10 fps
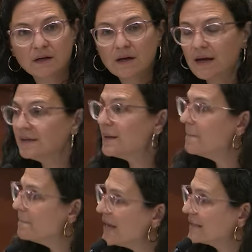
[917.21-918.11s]
in the
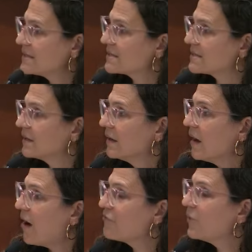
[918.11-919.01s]
midst
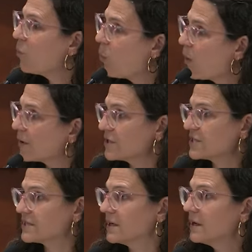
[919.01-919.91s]
of the worst,